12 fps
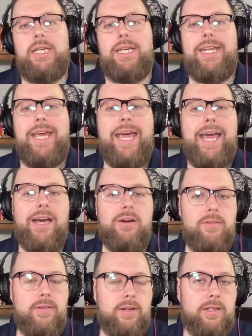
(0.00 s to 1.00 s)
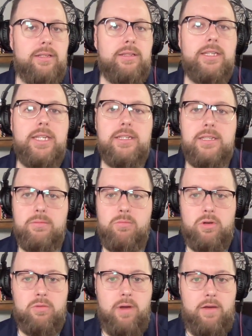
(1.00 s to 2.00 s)
and how they're going to lead to
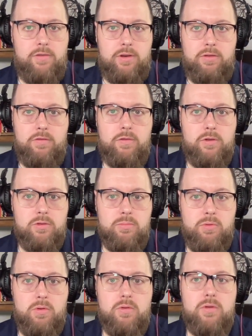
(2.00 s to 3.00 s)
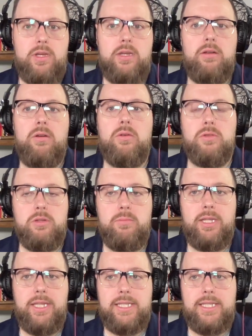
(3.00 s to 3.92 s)
more revenue for your brewery ultimately.